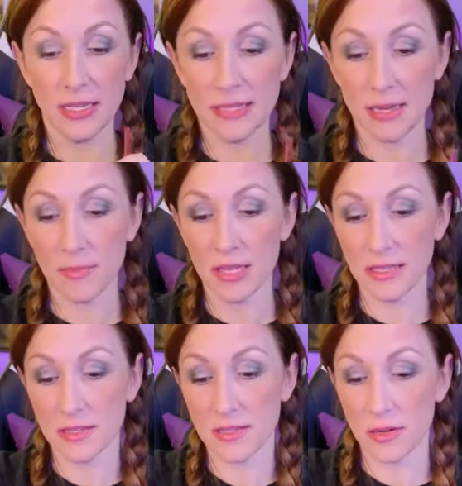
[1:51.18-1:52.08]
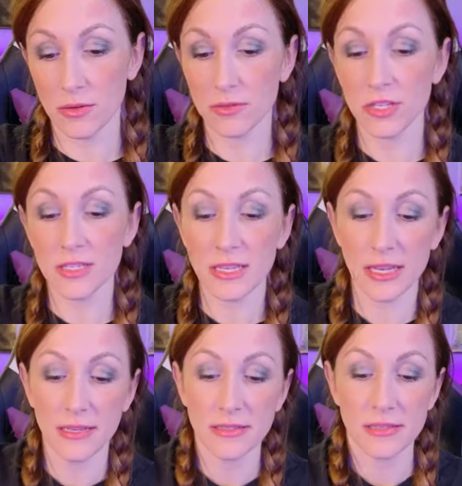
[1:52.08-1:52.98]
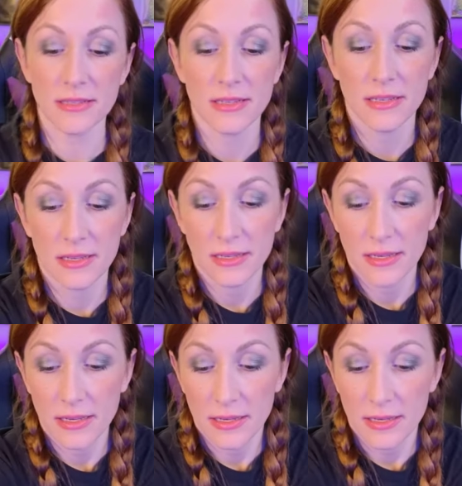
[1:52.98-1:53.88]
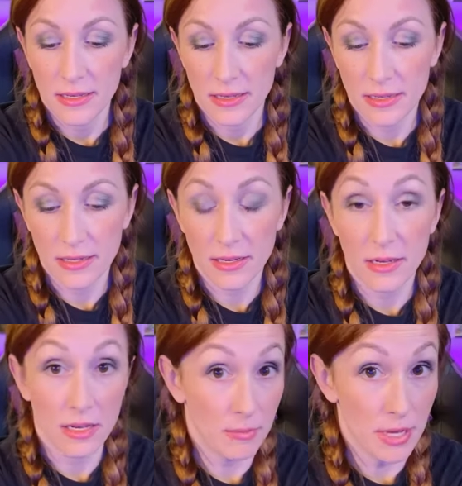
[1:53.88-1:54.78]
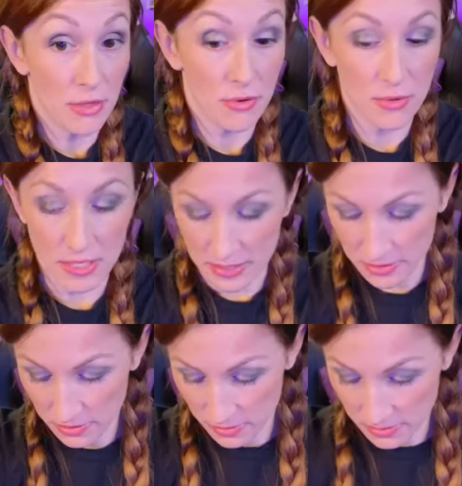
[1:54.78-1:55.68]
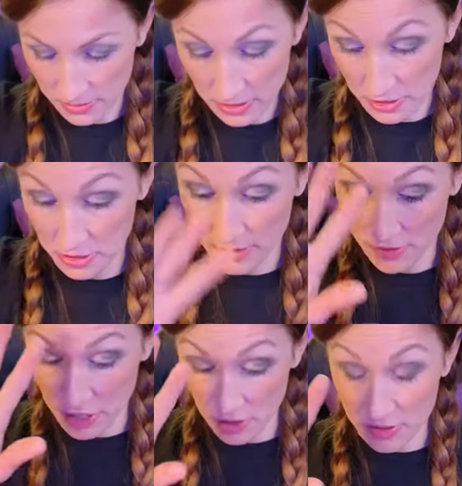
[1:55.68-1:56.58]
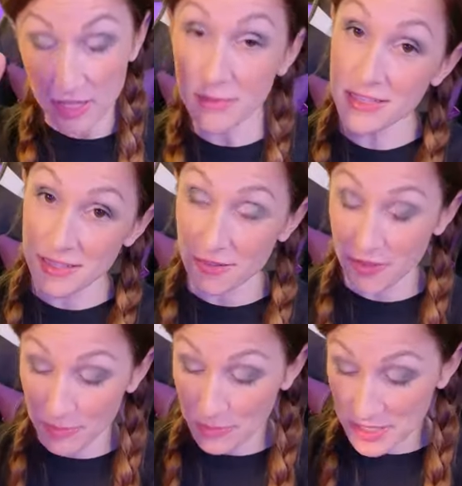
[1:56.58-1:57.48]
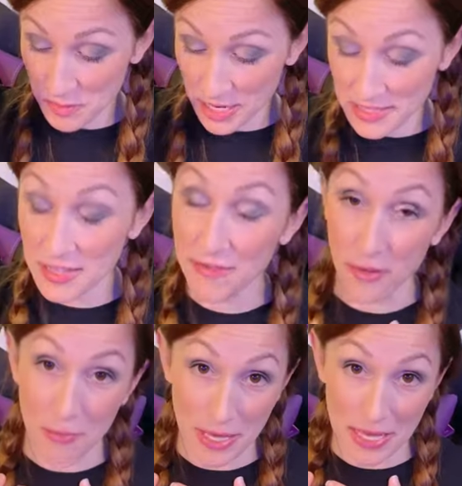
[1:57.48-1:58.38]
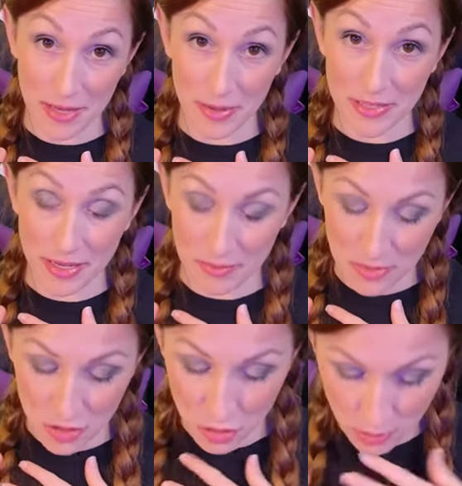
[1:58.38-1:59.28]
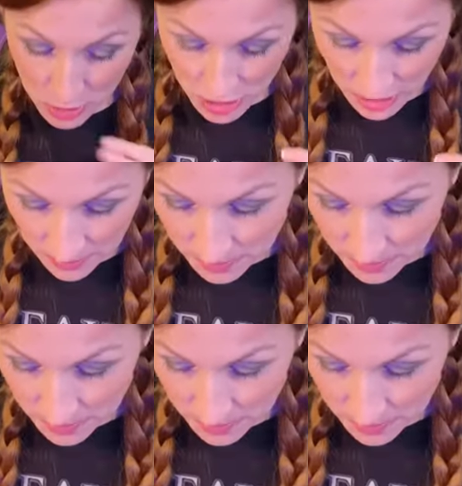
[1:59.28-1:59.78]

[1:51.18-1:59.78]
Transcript: something. So just in case uh, my throat gets a little, because you never know. Some of this stuff can be spicy for me because I'm super chicken.